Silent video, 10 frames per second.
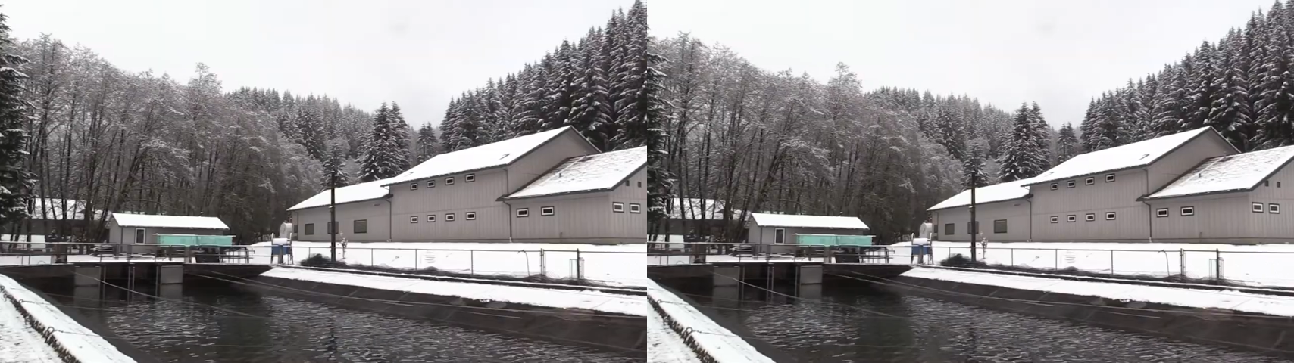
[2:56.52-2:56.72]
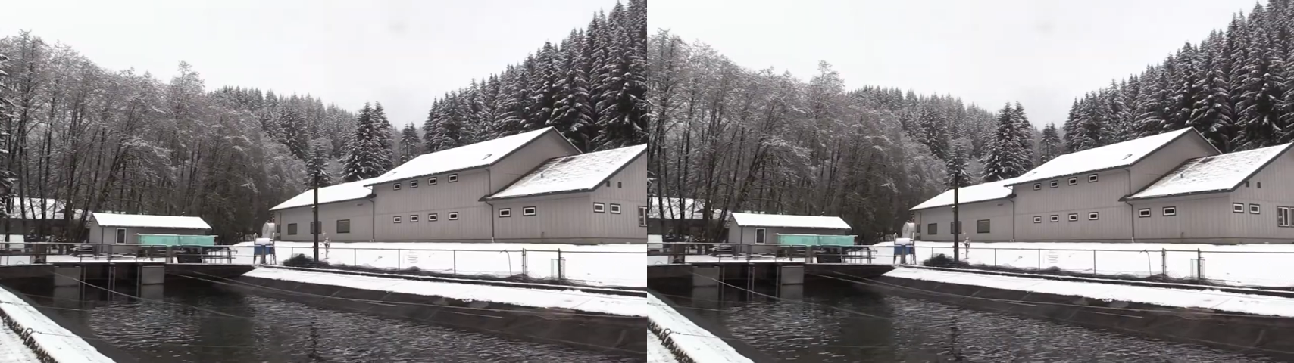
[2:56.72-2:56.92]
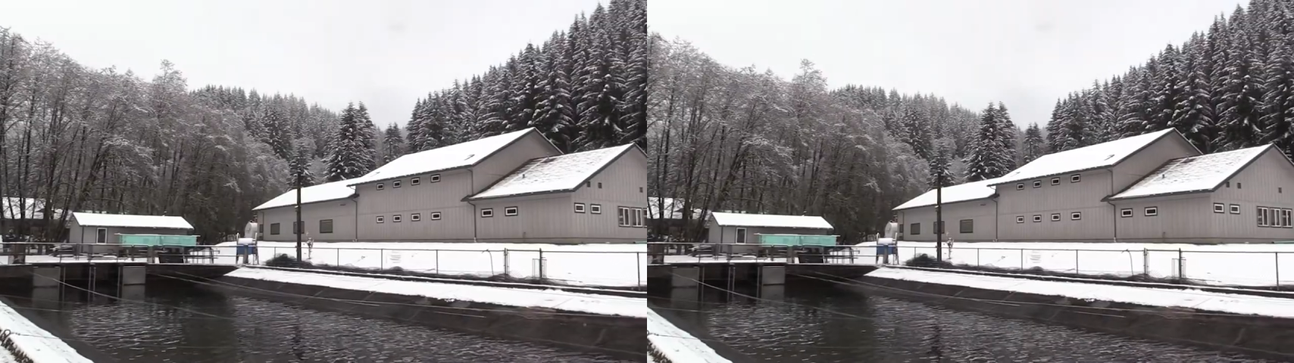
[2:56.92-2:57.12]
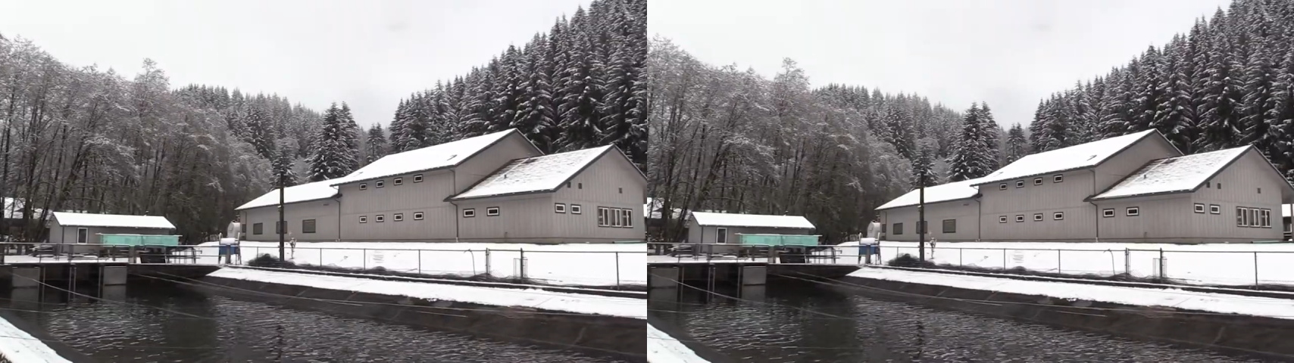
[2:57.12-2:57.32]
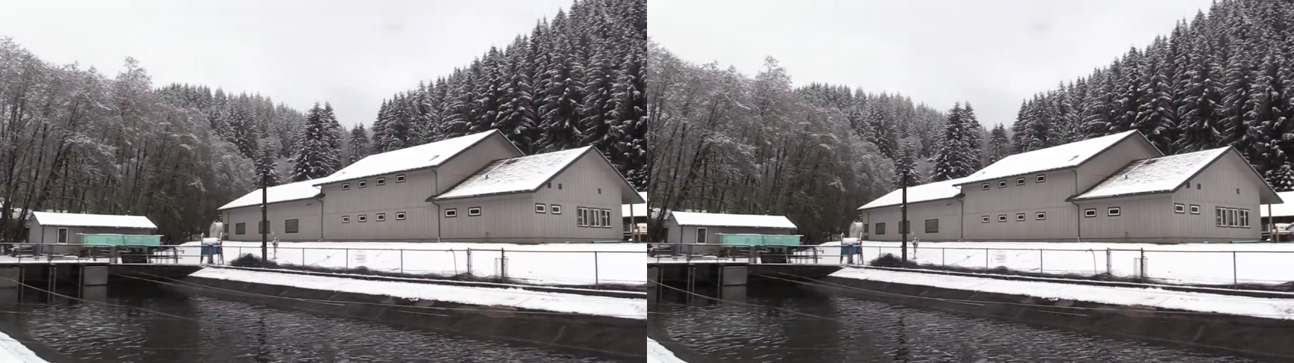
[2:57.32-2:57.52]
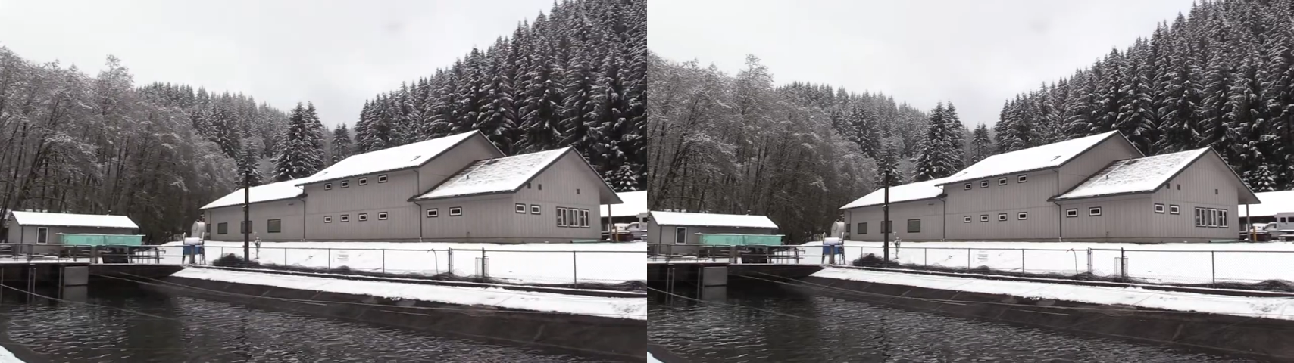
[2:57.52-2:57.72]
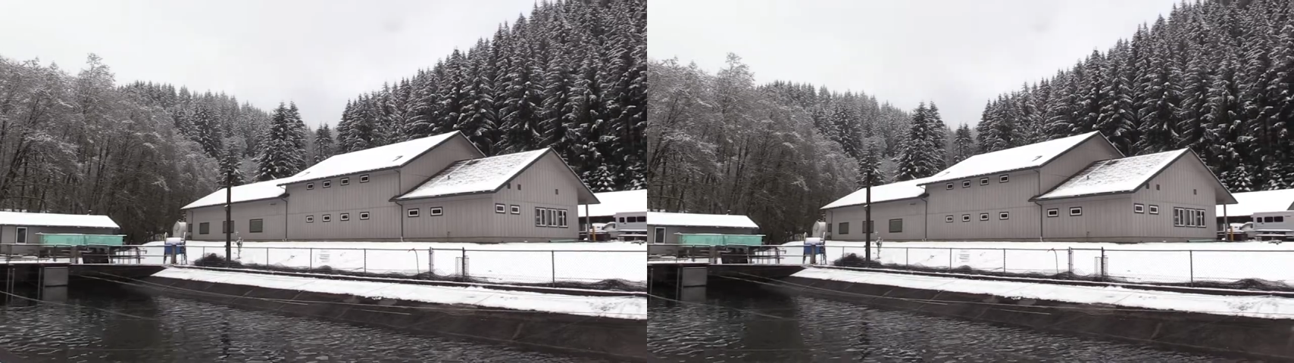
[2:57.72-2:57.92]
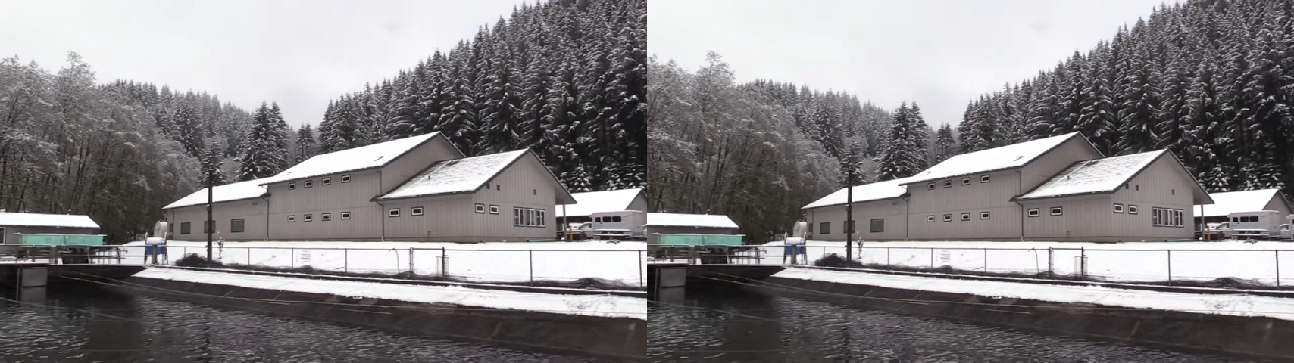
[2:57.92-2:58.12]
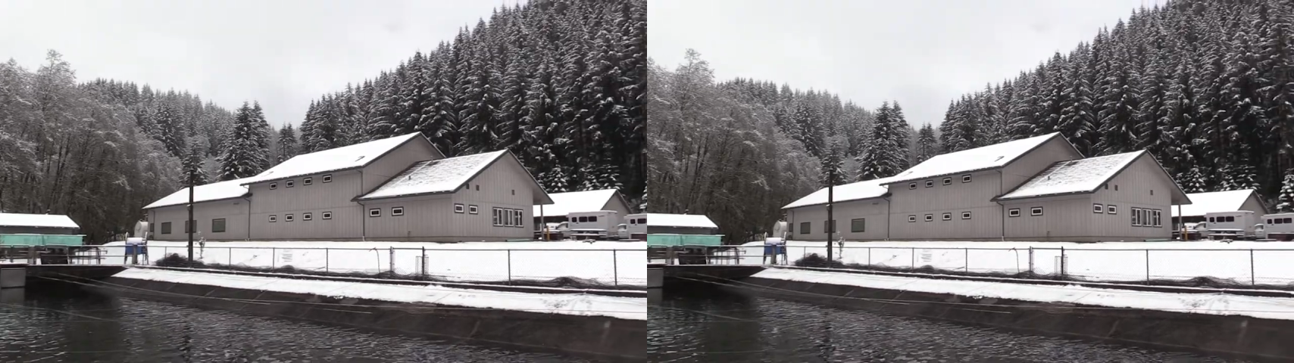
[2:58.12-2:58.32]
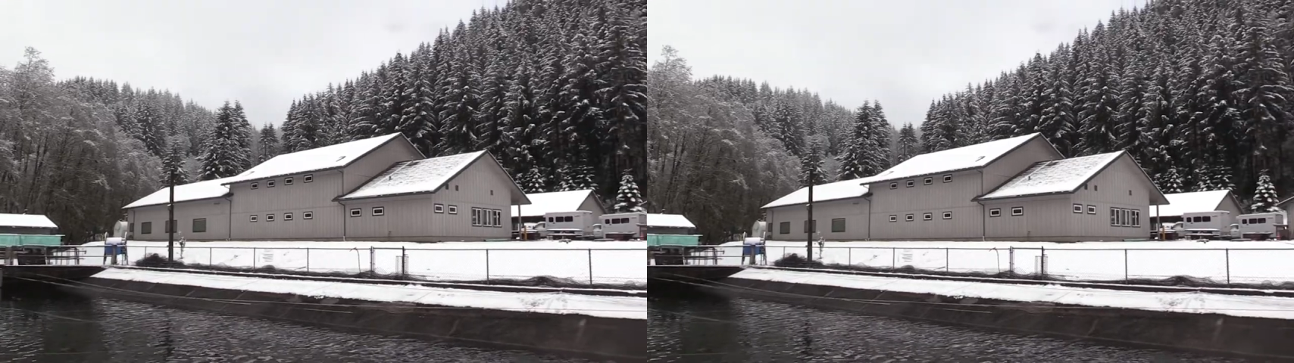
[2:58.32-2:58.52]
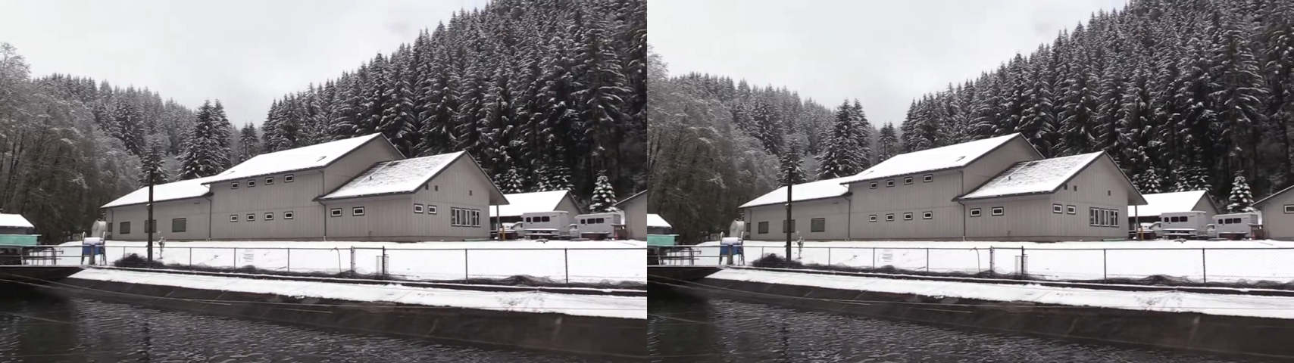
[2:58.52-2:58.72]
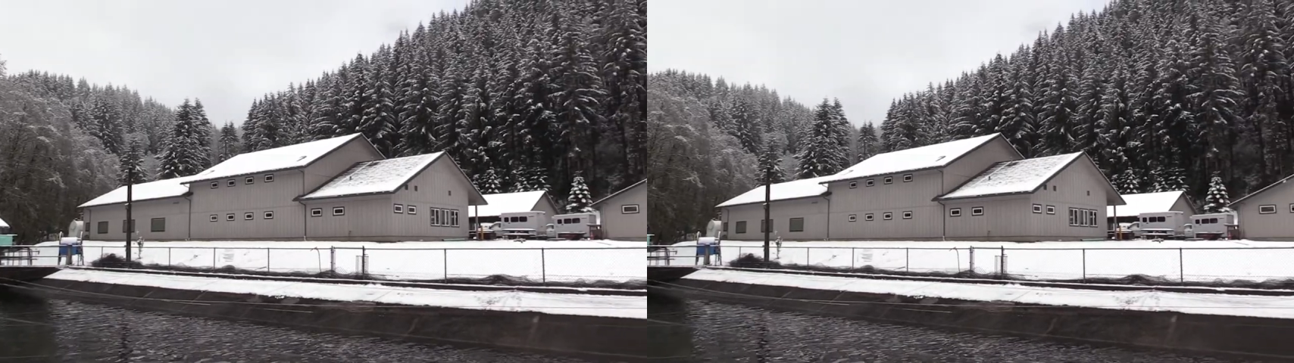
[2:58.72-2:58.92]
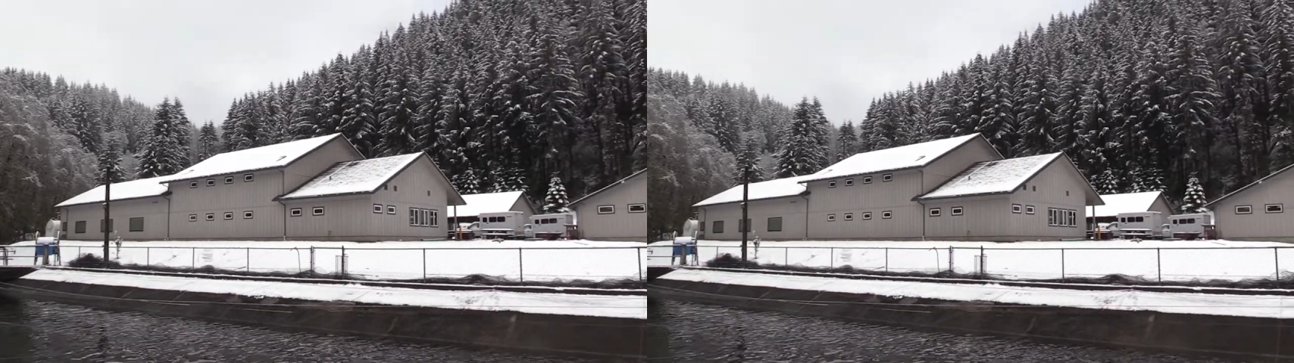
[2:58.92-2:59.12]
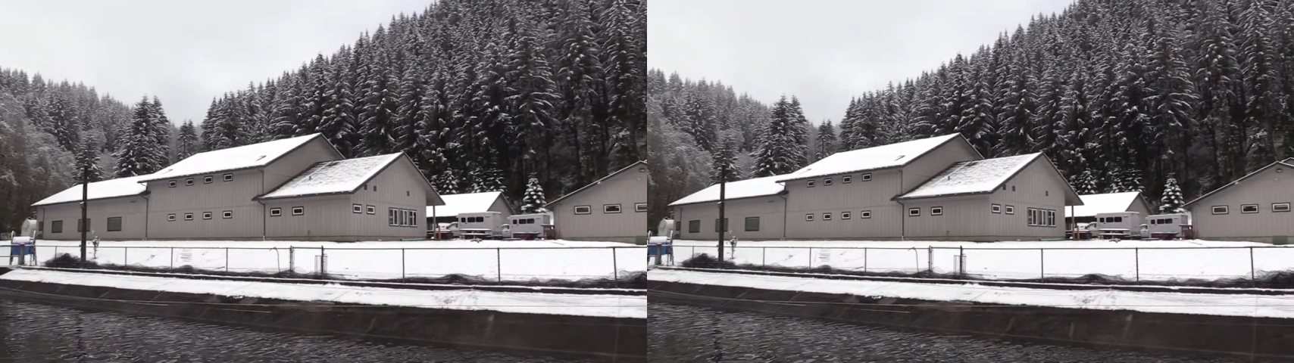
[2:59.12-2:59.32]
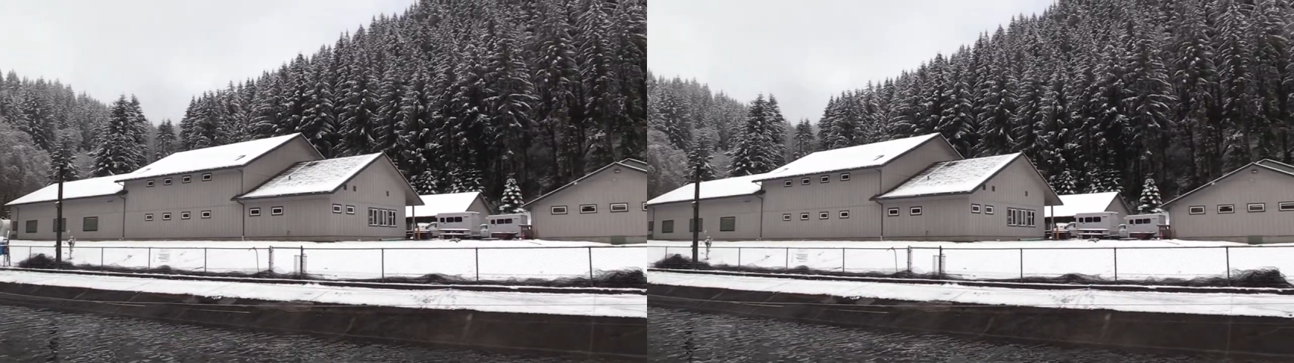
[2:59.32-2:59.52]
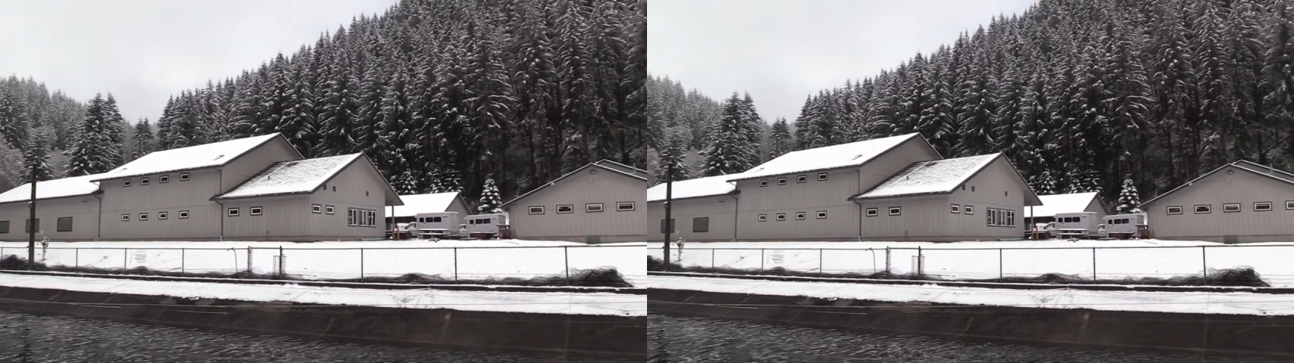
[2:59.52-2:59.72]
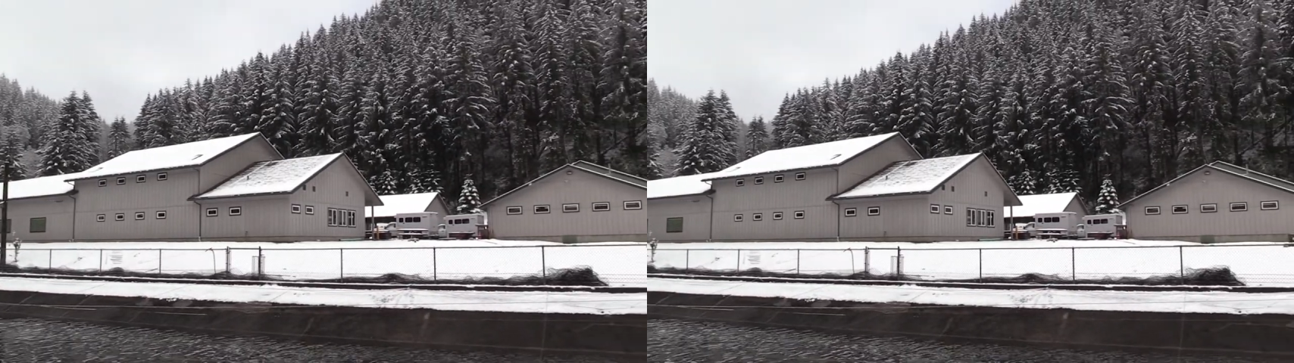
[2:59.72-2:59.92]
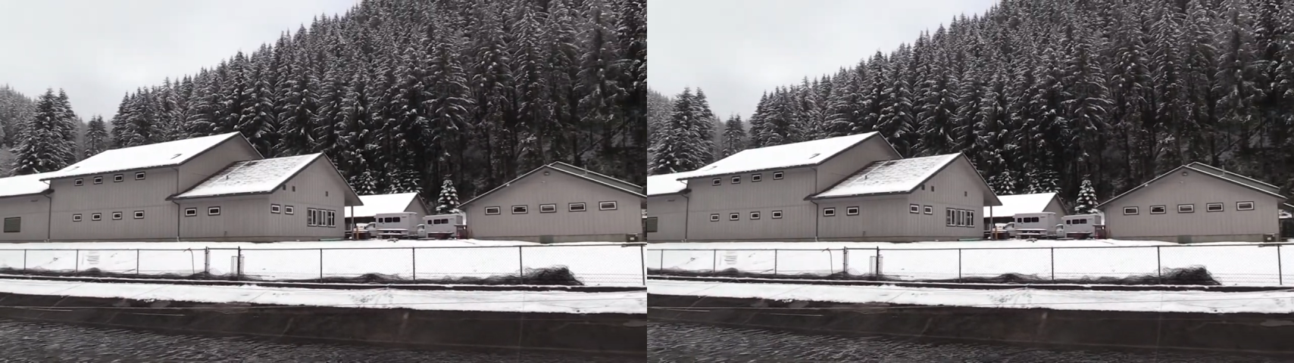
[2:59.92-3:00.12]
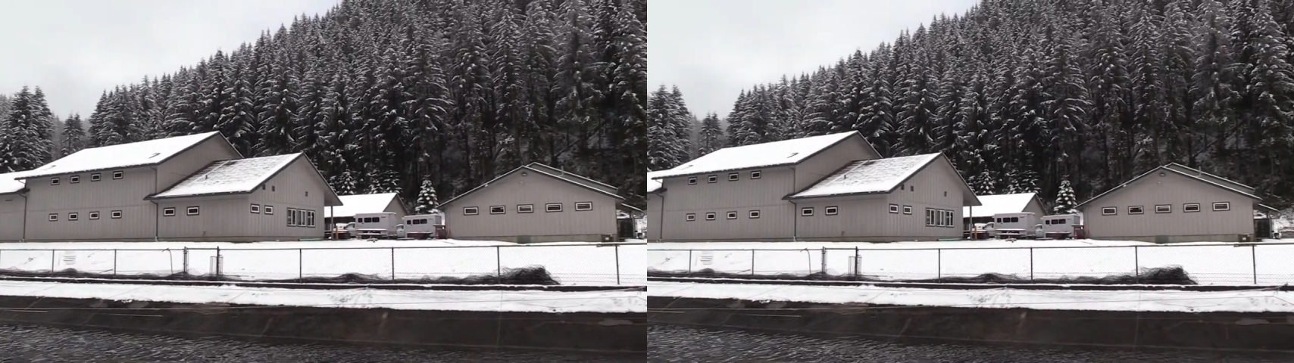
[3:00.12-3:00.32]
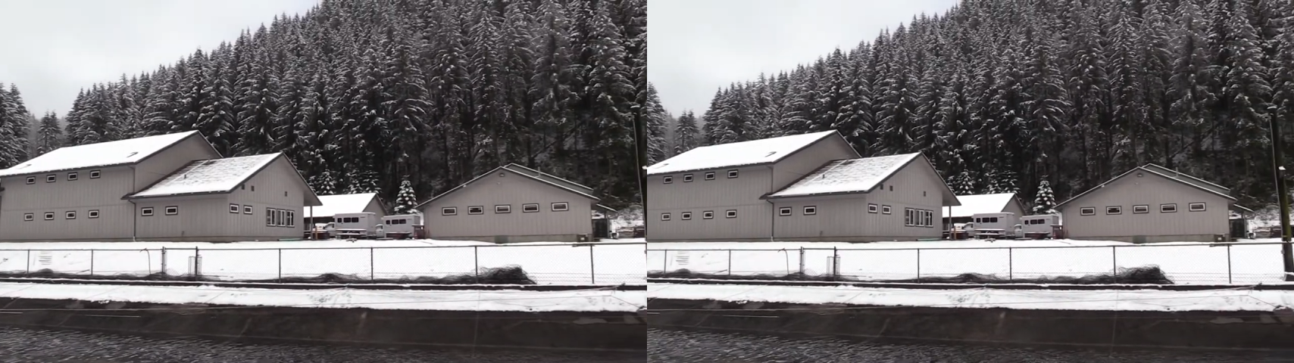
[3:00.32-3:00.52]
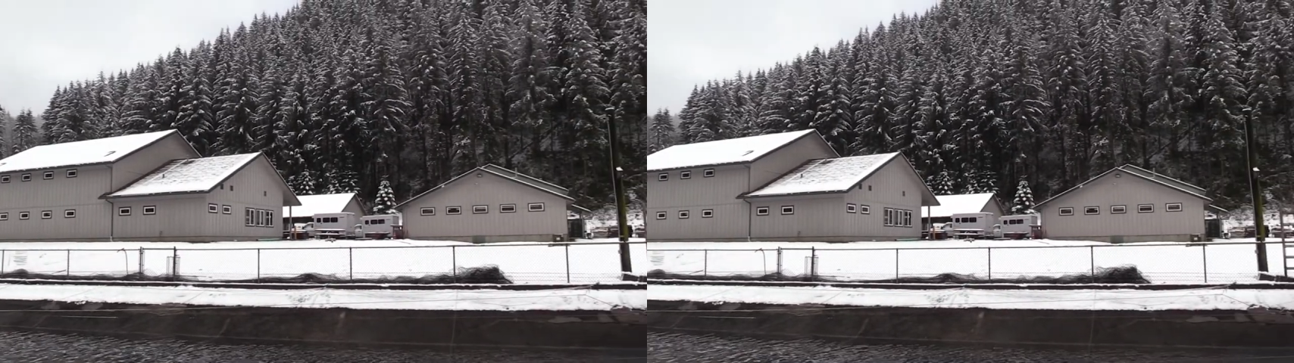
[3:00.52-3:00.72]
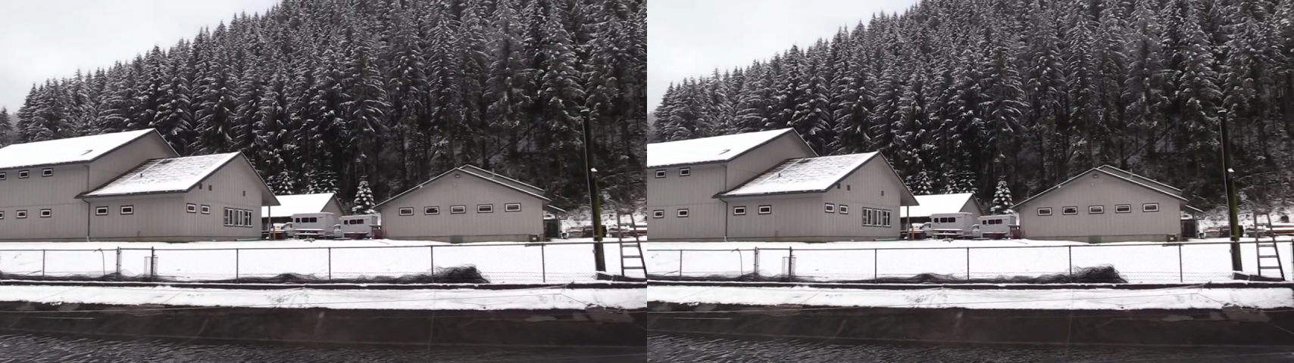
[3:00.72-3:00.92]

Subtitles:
Nobody's mouth can be seen.